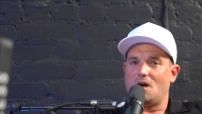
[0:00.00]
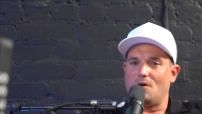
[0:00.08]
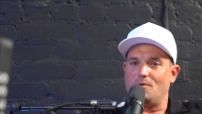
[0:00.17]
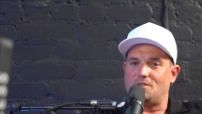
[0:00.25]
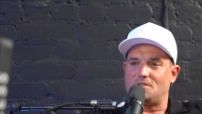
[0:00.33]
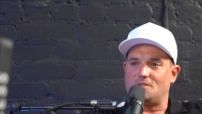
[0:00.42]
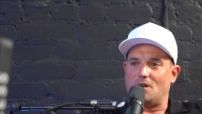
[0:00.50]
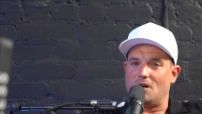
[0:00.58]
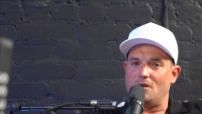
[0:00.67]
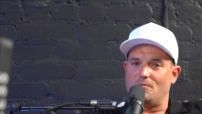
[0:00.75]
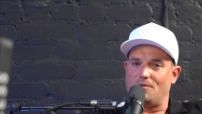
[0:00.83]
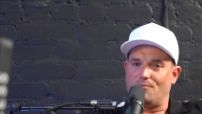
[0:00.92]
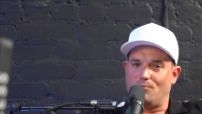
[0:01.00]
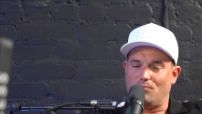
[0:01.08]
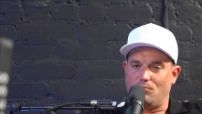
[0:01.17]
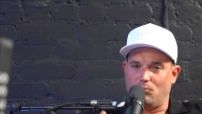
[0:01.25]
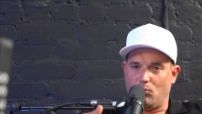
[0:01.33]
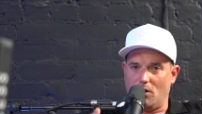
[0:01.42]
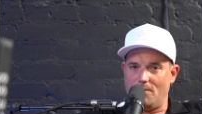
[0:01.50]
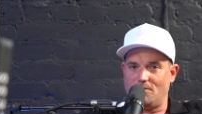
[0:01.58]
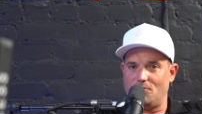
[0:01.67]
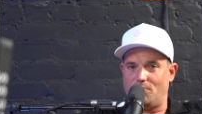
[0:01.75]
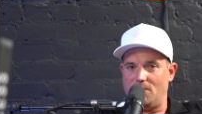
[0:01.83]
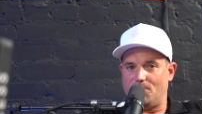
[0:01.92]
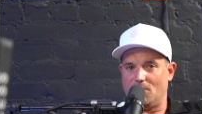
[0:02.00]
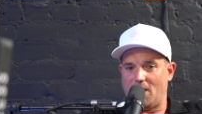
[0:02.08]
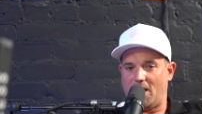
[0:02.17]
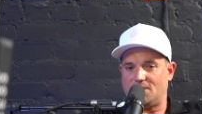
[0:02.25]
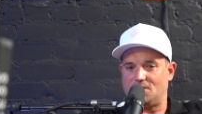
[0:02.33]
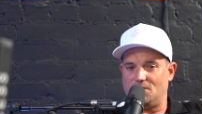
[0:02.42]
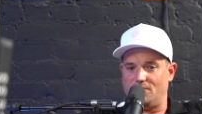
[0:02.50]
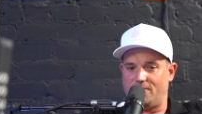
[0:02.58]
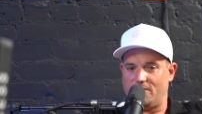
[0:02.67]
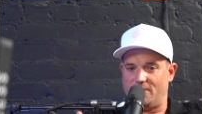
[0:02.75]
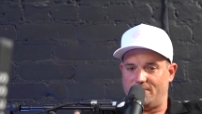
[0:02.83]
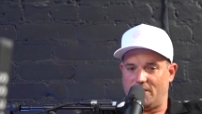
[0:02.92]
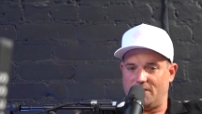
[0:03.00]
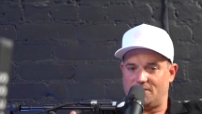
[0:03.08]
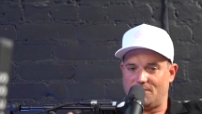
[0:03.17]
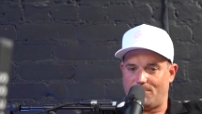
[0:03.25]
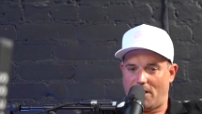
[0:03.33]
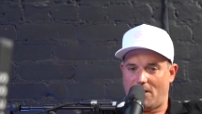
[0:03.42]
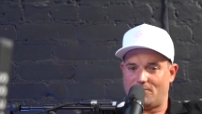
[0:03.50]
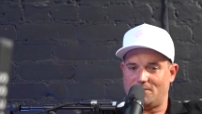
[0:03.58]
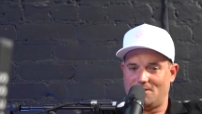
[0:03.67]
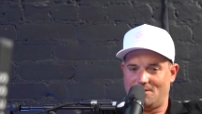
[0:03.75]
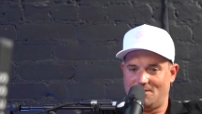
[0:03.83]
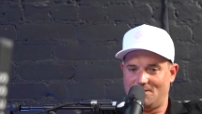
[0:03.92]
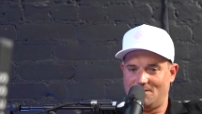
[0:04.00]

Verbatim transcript: I would start with what do people ask you for advice about?